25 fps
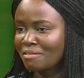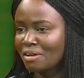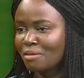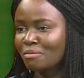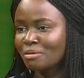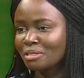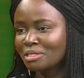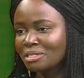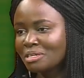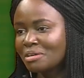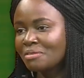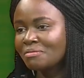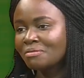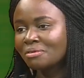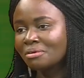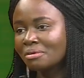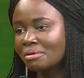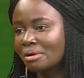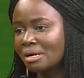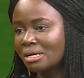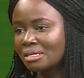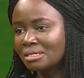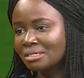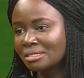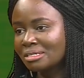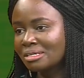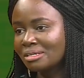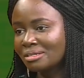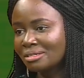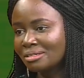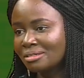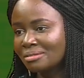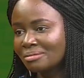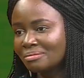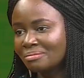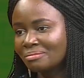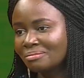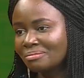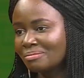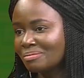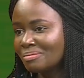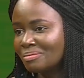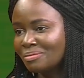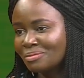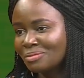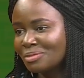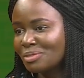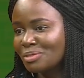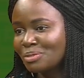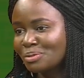that we take for granted.
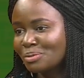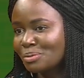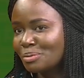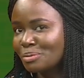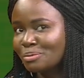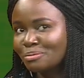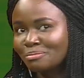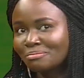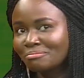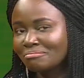So,